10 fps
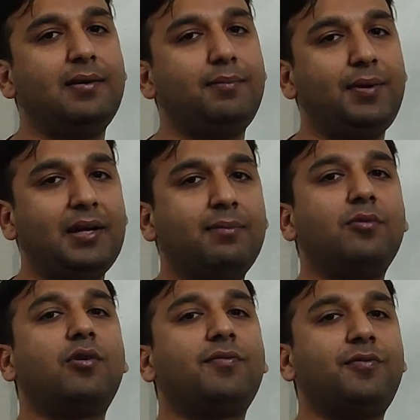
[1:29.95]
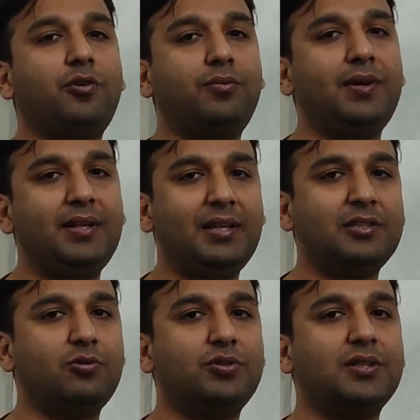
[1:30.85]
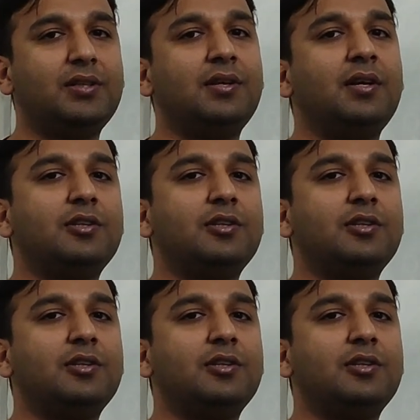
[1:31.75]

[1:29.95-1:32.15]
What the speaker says: become or form in the solution.